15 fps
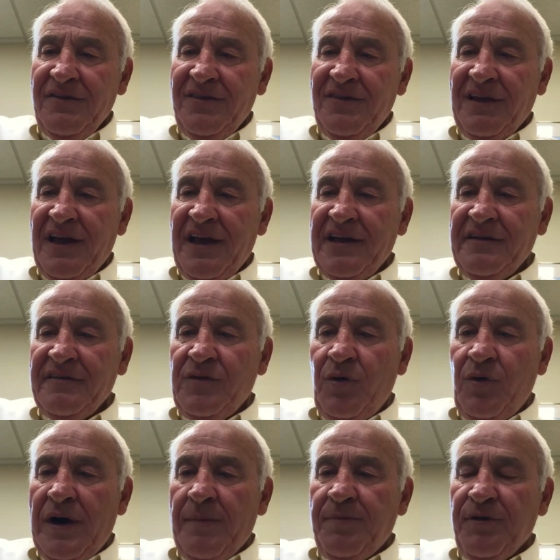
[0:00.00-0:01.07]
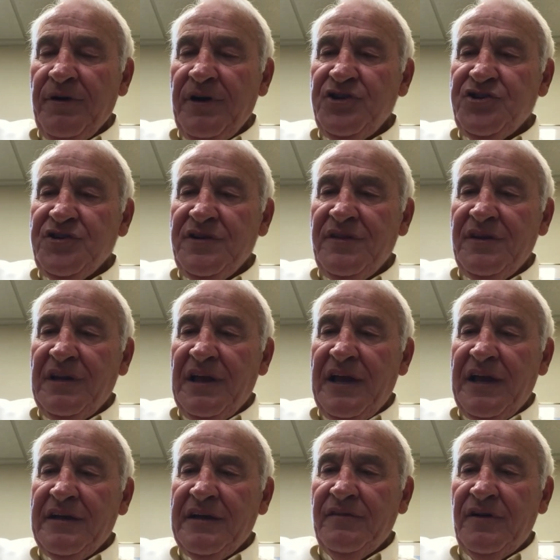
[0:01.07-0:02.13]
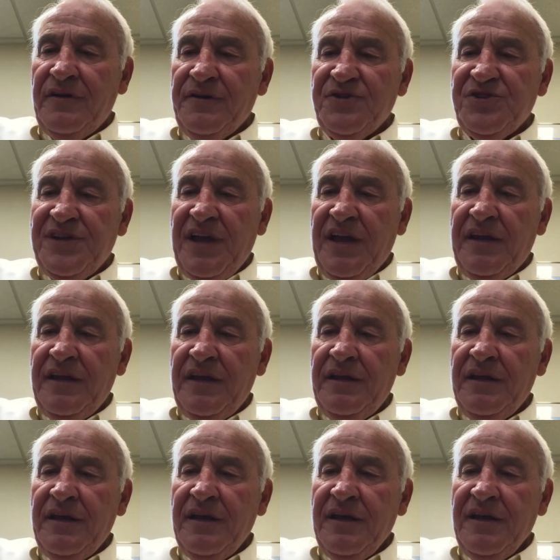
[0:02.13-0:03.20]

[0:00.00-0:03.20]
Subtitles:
The lack of cooperation, the lack of understanding,